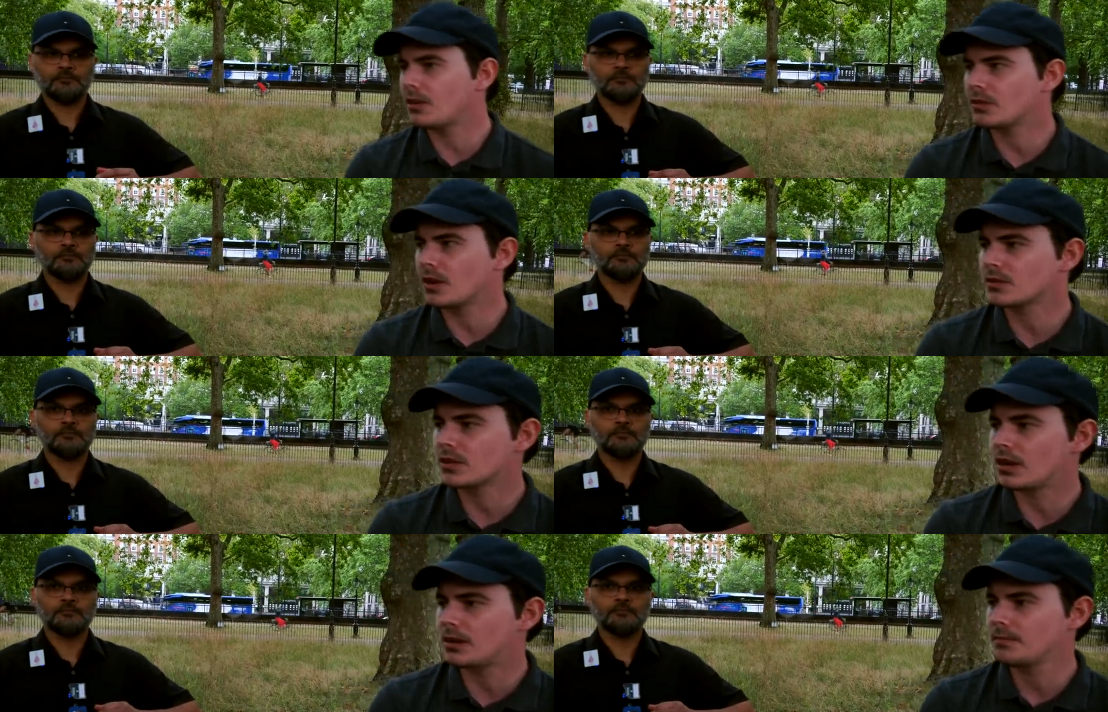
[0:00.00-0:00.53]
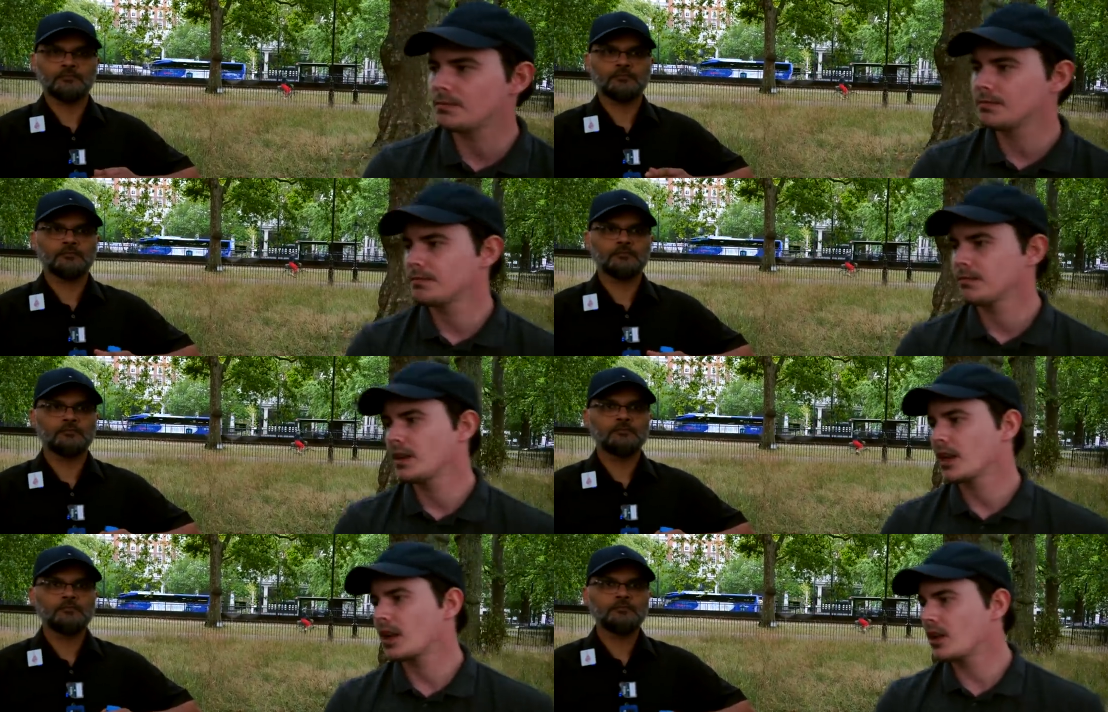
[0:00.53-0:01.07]
Speaker 1: I'll, I'll start.
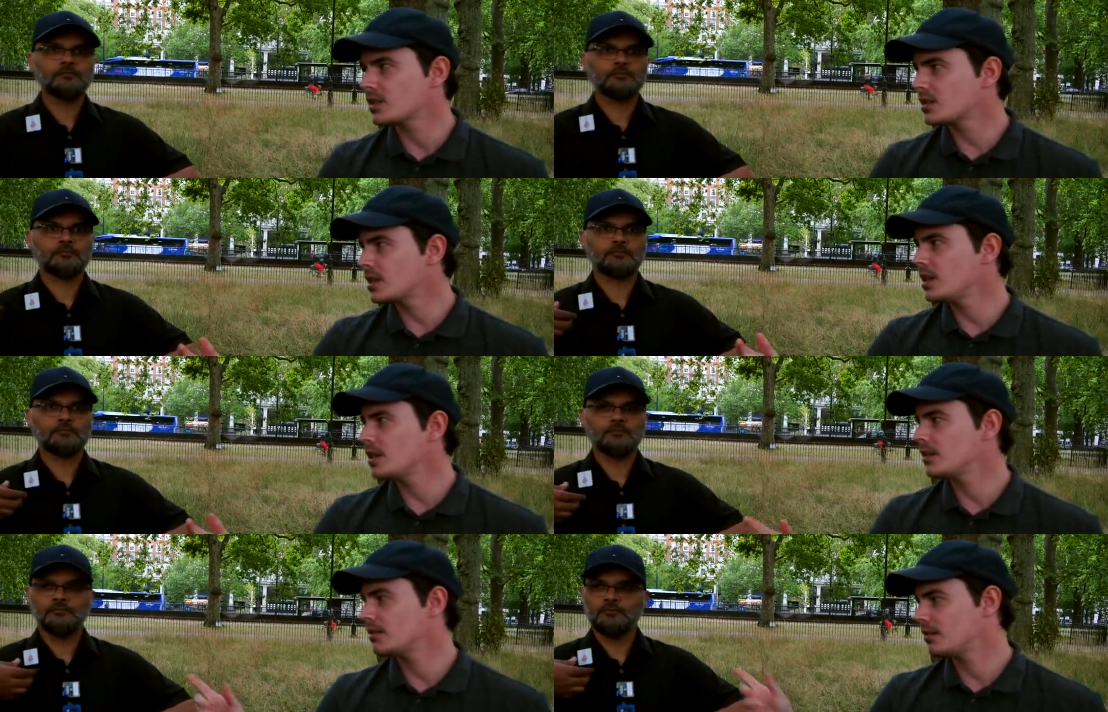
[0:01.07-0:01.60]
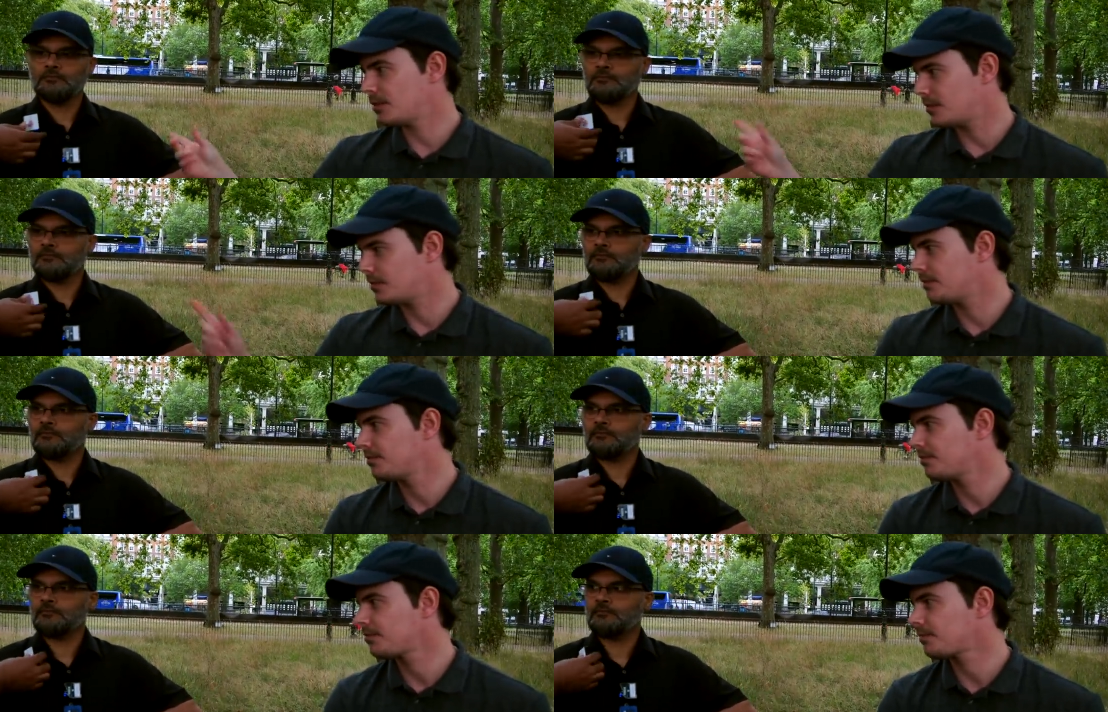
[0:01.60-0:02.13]
Can I see?
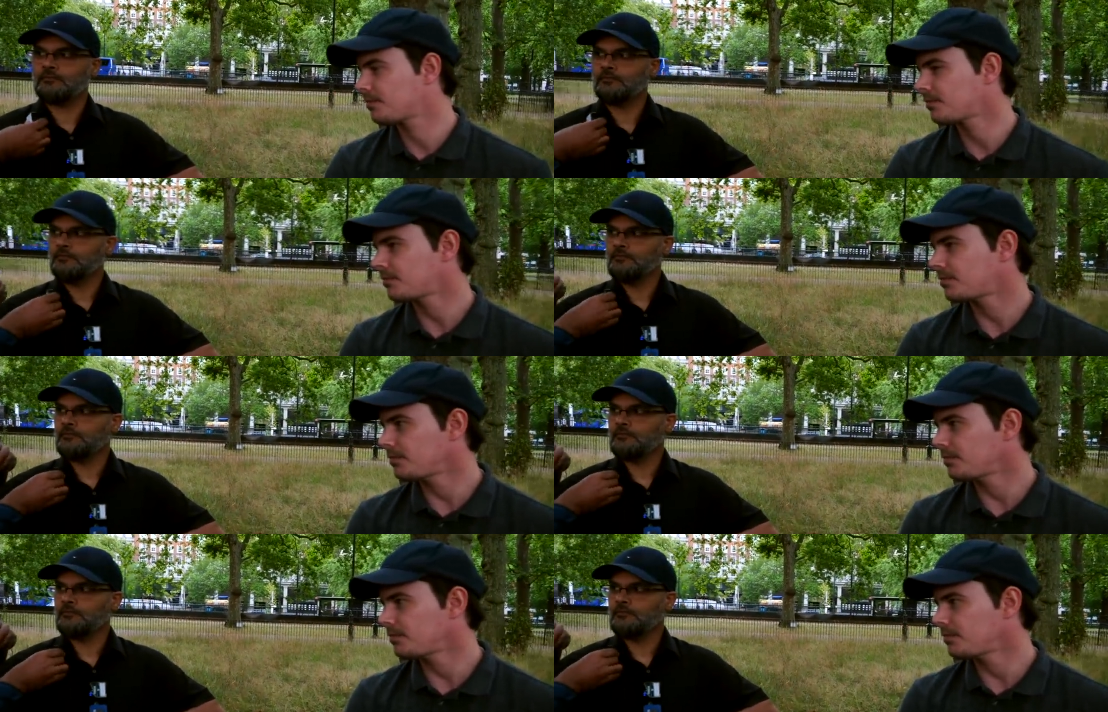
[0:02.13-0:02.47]
Yeah. yeah.